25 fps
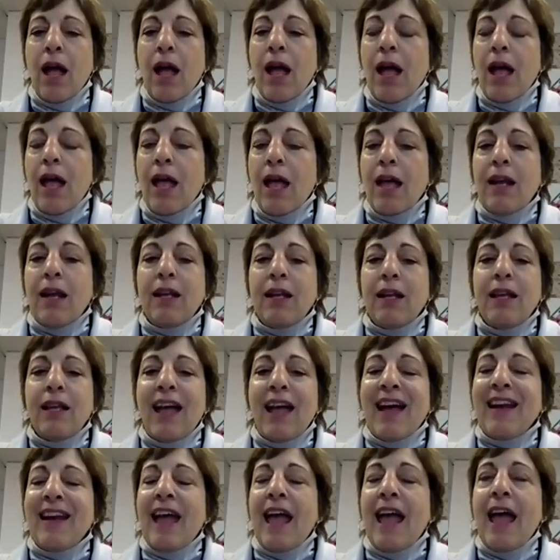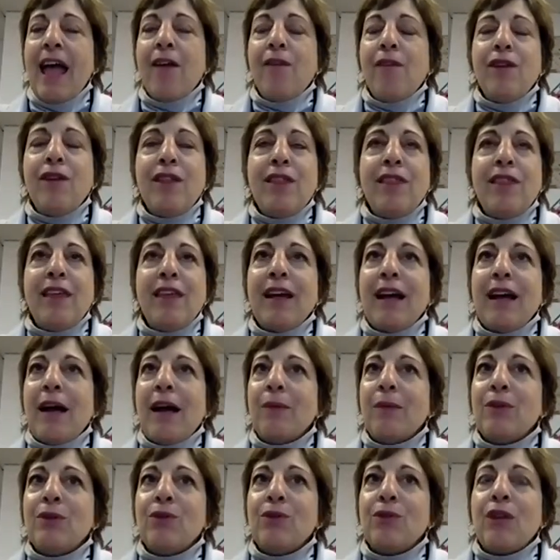And again, everything I
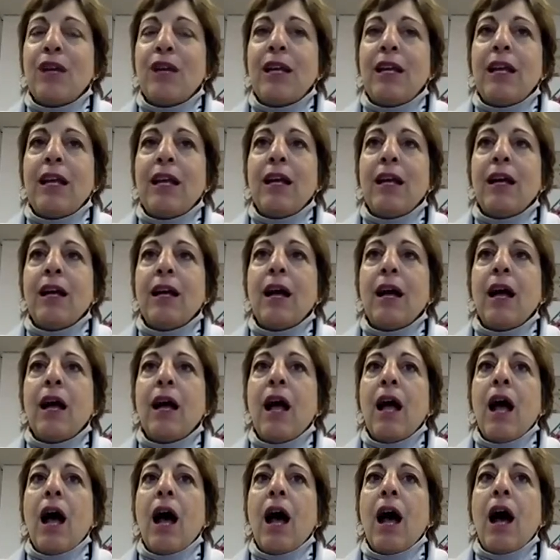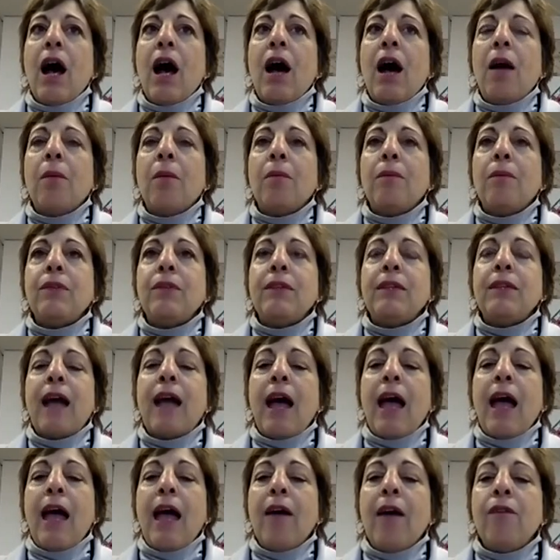was reading,
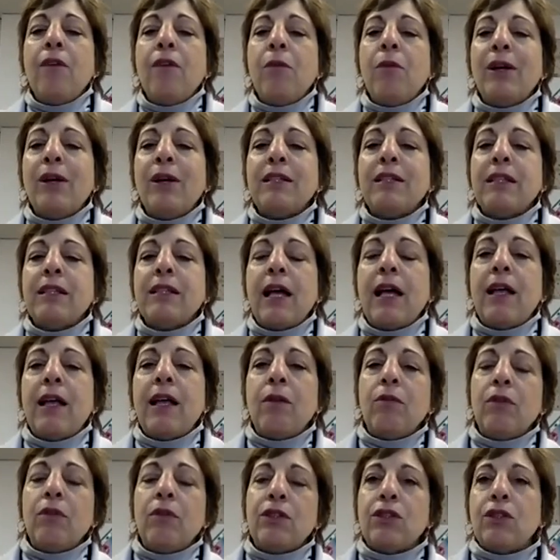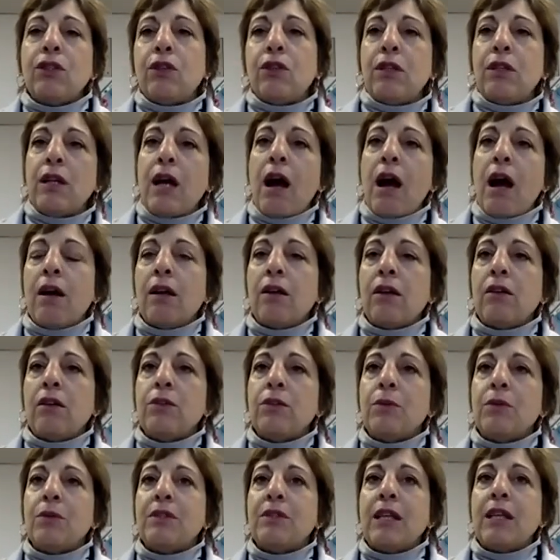everyone said, with certain
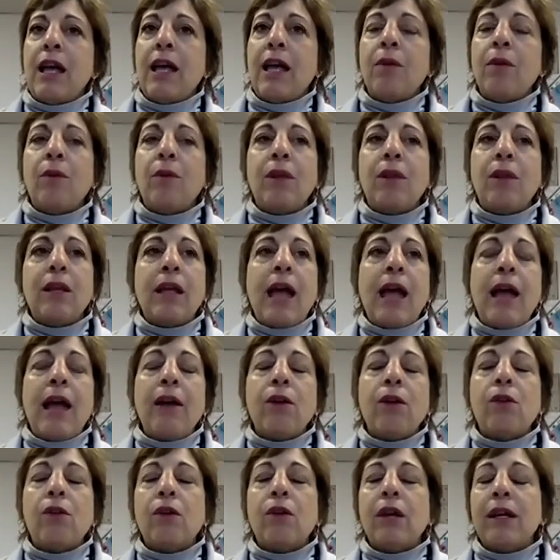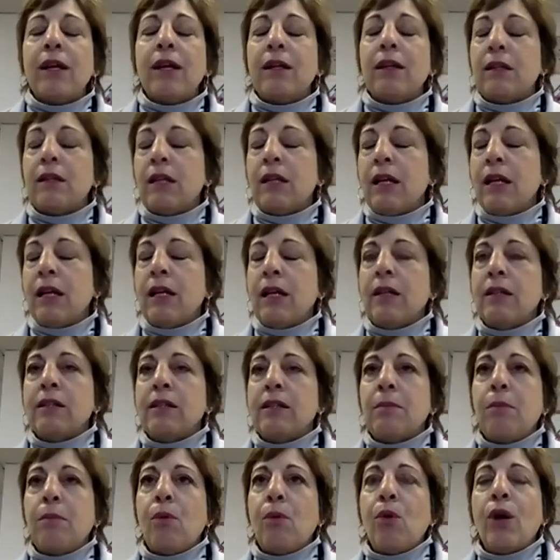articles will say, well, a category like
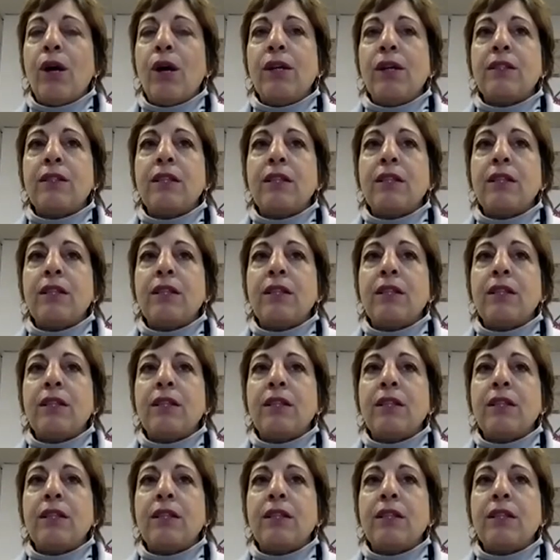supports